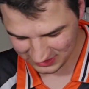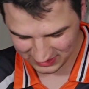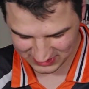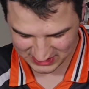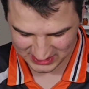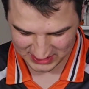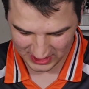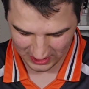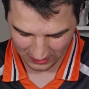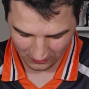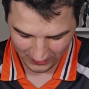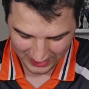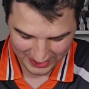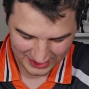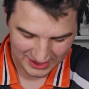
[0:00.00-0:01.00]

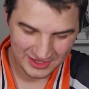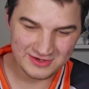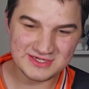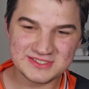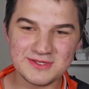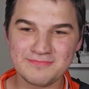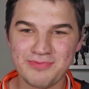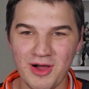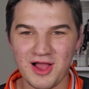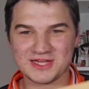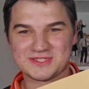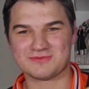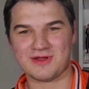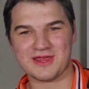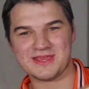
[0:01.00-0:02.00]
So, here's the
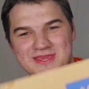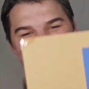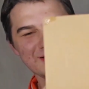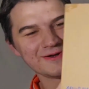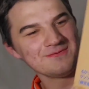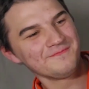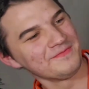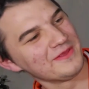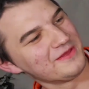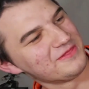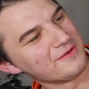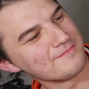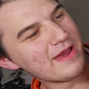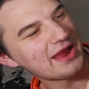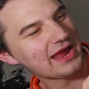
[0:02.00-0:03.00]
box right here.
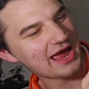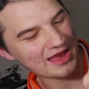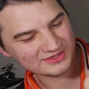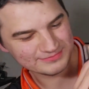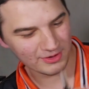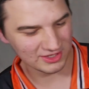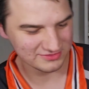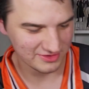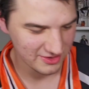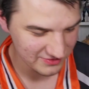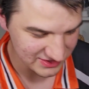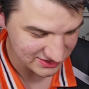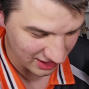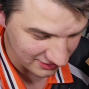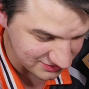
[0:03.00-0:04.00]
The Mega House box right here.
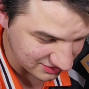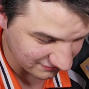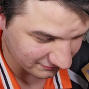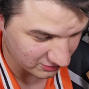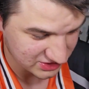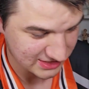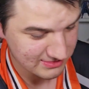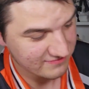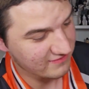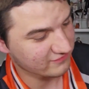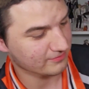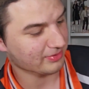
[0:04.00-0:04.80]
This is also the first time I've ever